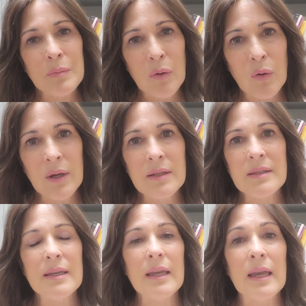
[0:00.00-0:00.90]

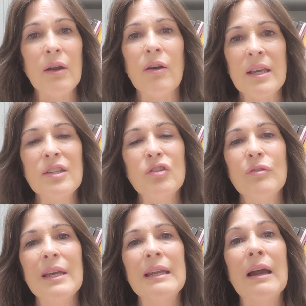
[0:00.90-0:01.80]
point in our
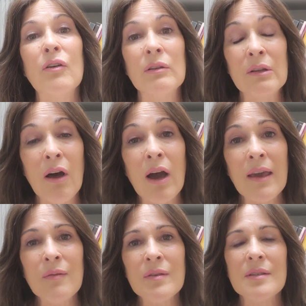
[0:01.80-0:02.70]
history, in our
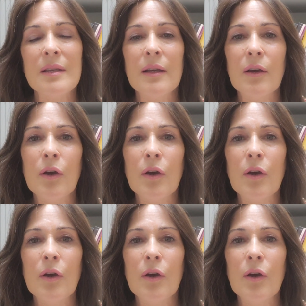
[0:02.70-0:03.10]
lives,